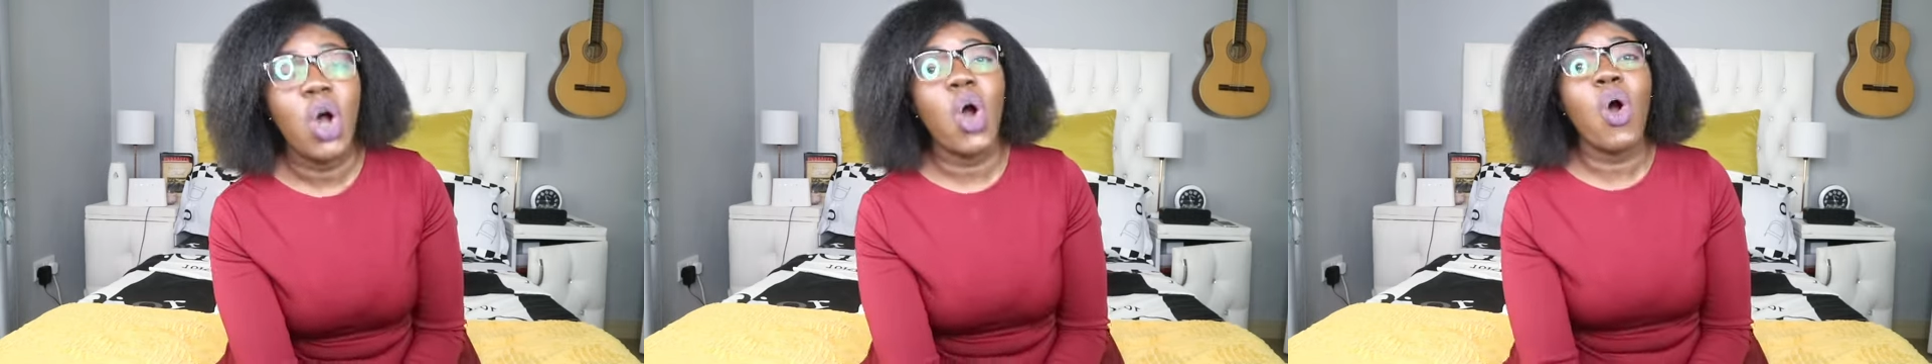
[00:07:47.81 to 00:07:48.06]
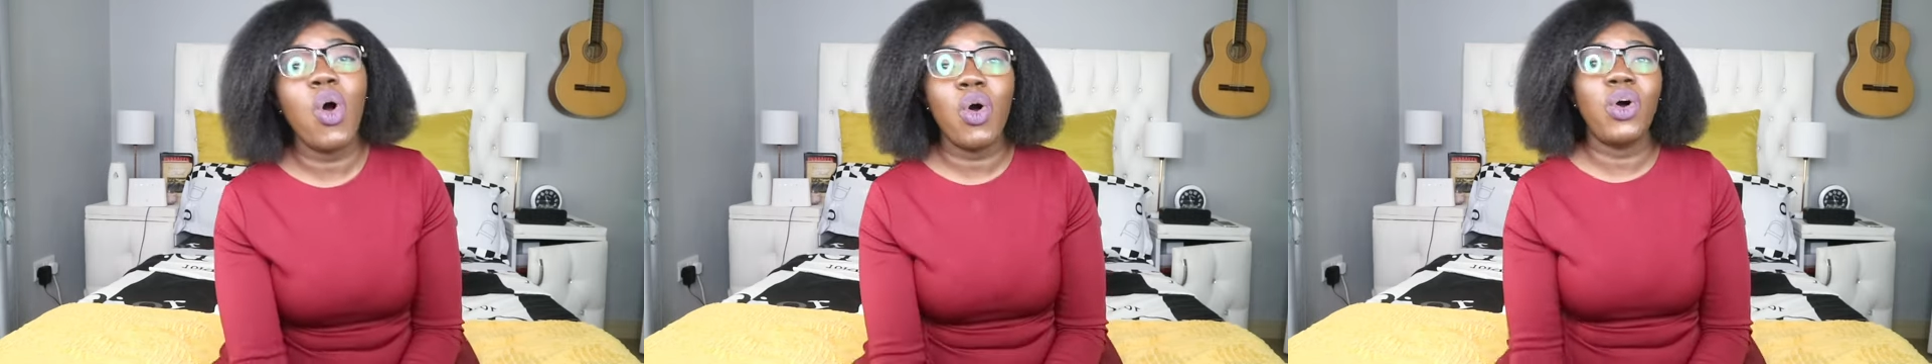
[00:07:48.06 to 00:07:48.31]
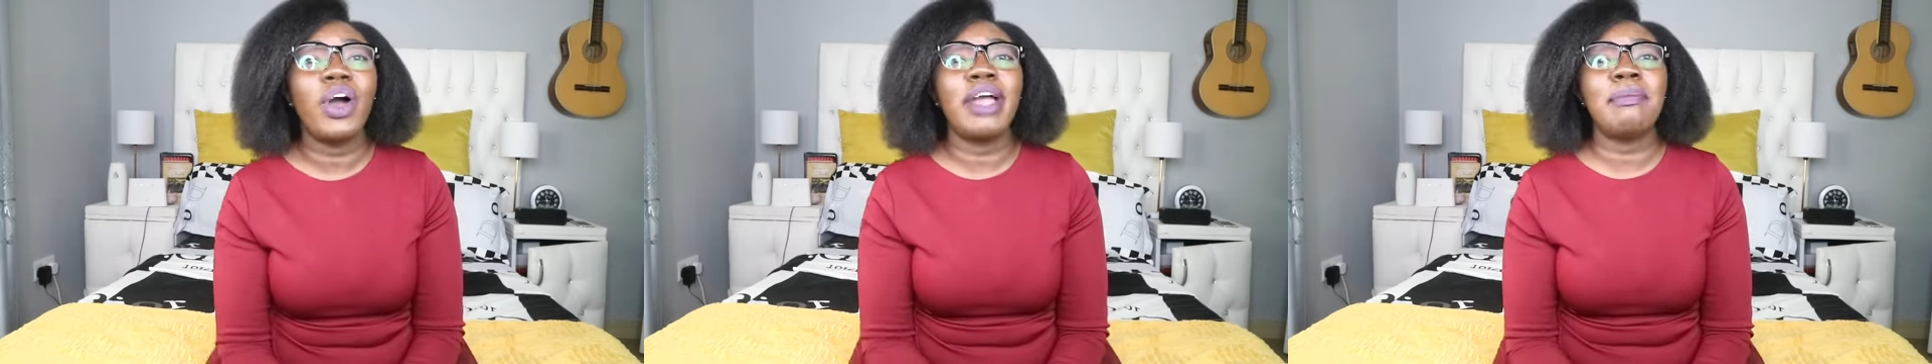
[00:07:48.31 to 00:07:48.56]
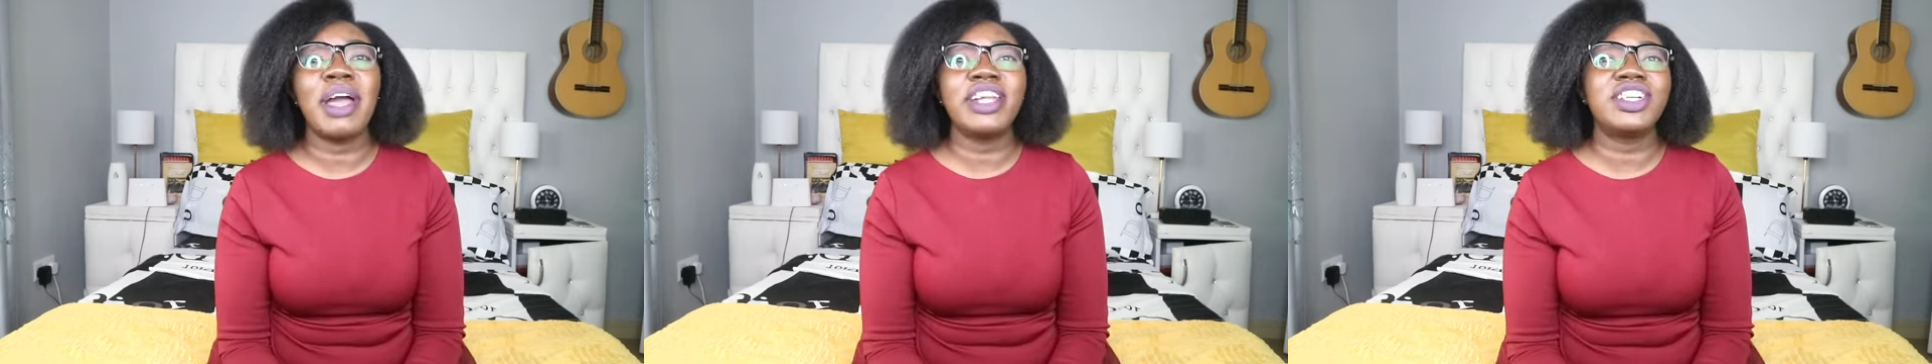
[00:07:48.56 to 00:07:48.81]
or
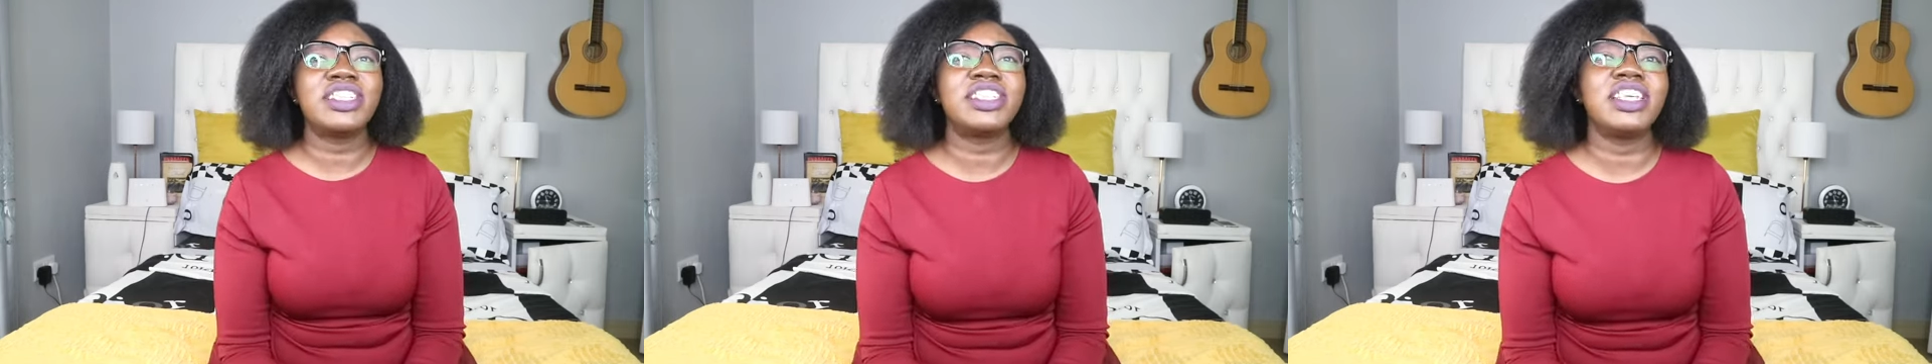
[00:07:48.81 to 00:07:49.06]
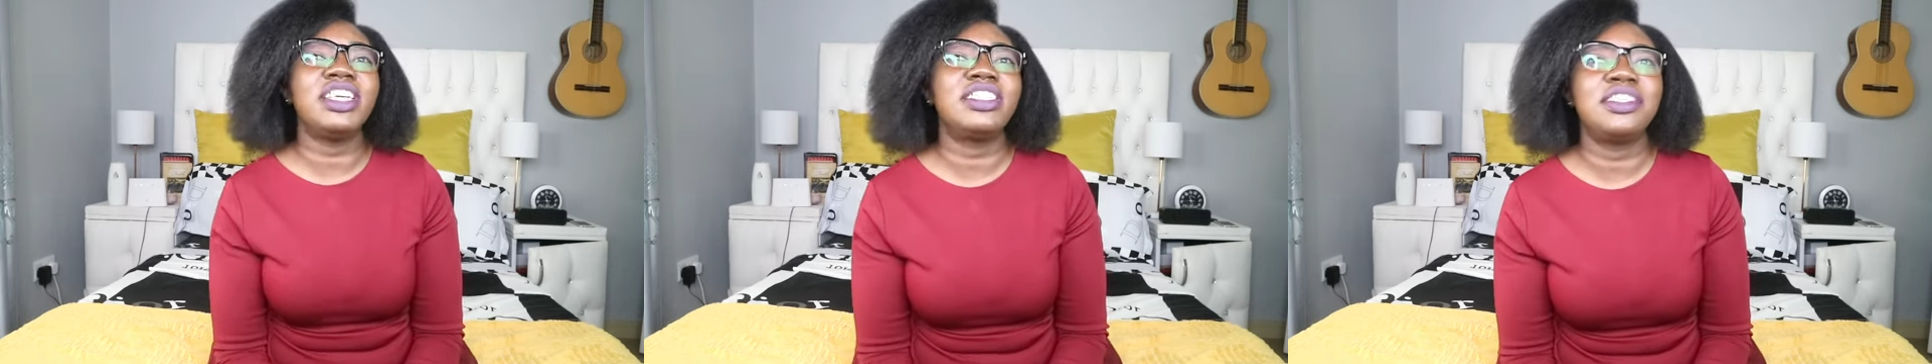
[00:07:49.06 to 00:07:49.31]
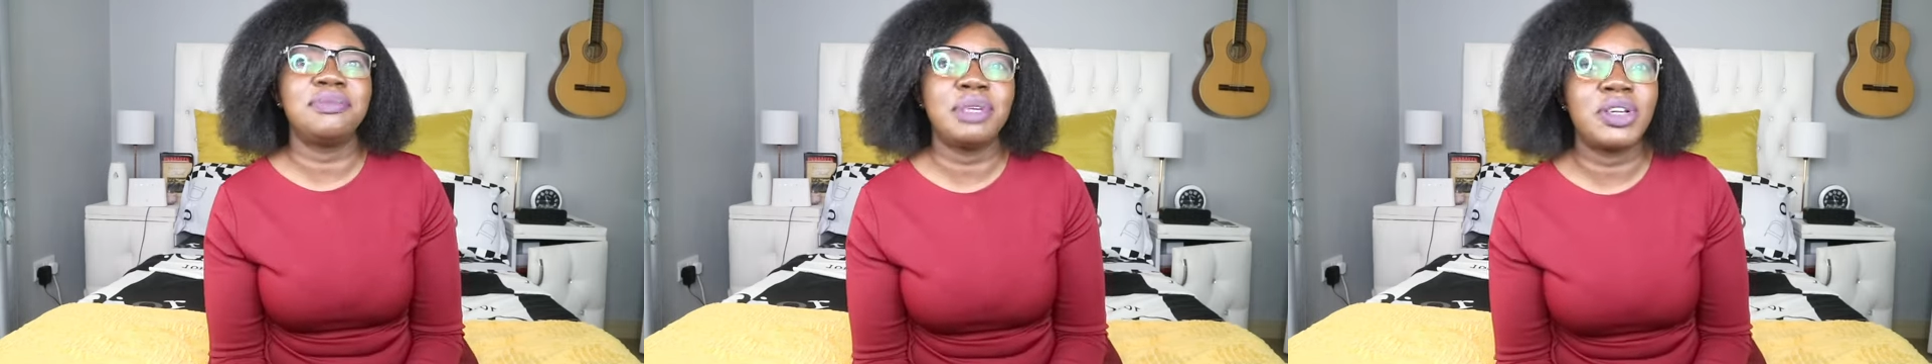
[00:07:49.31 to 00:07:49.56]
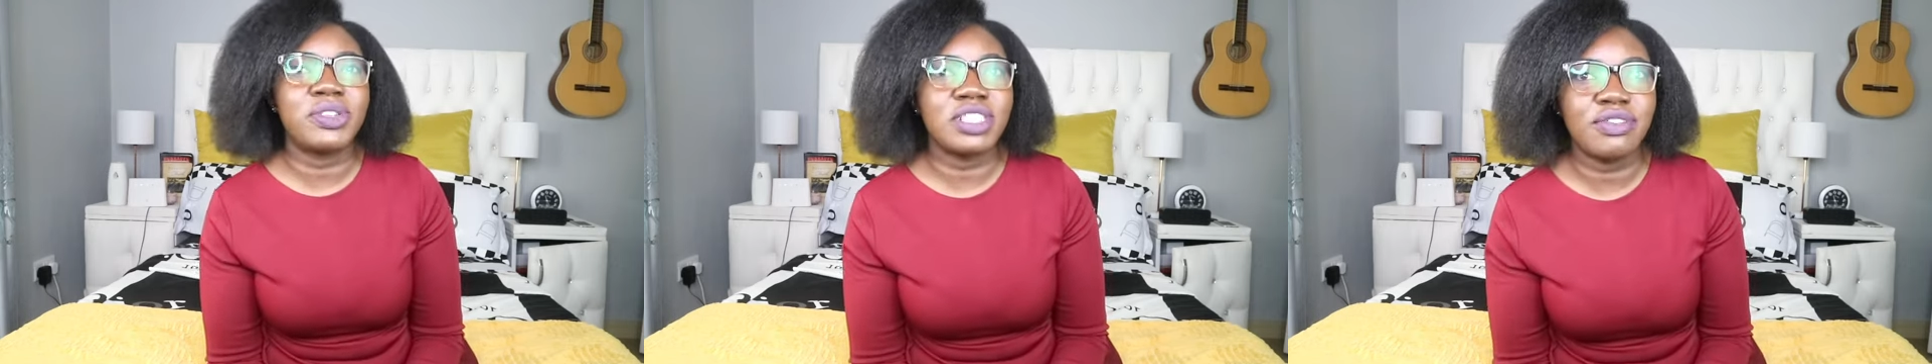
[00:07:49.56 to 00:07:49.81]
am I just eating
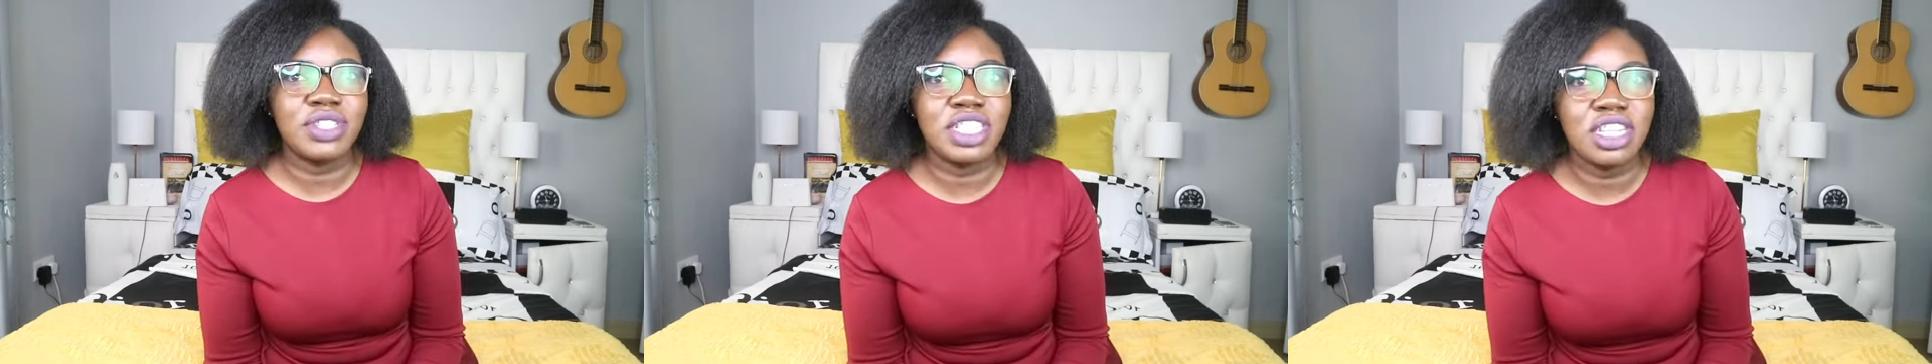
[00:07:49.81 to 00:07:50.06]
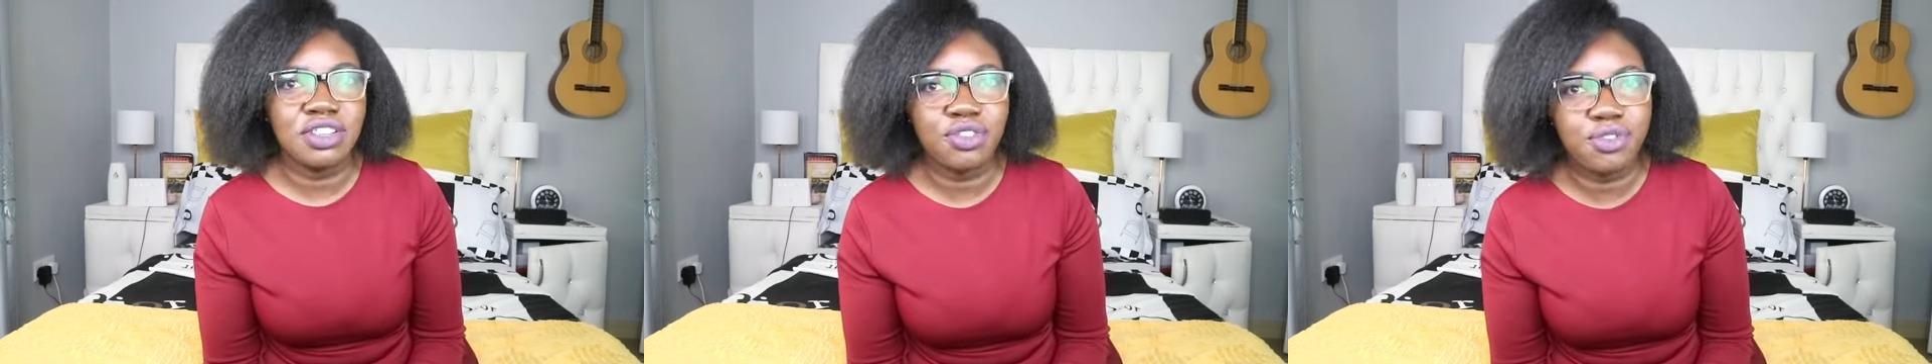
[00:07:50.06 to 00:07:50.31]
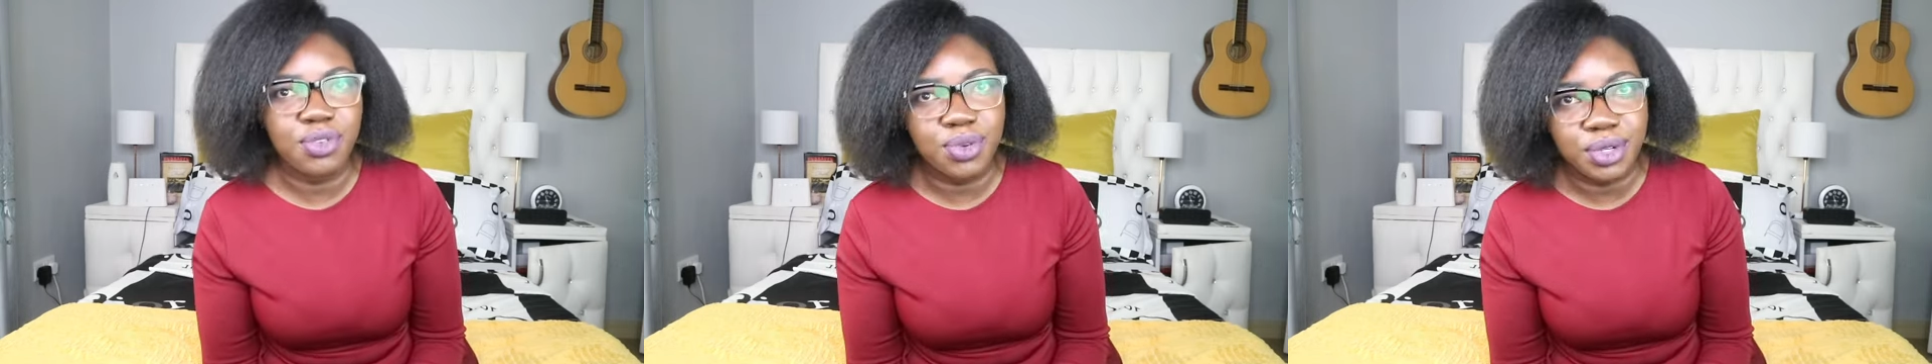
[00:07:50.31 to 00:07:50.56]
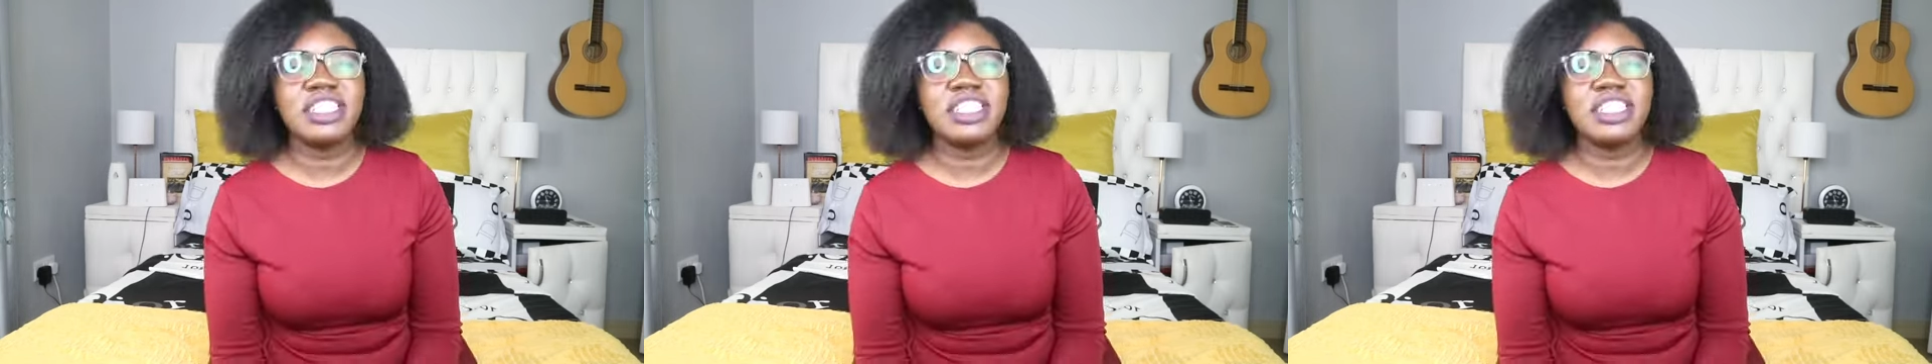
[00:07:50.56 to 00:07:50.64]
because I've seen food?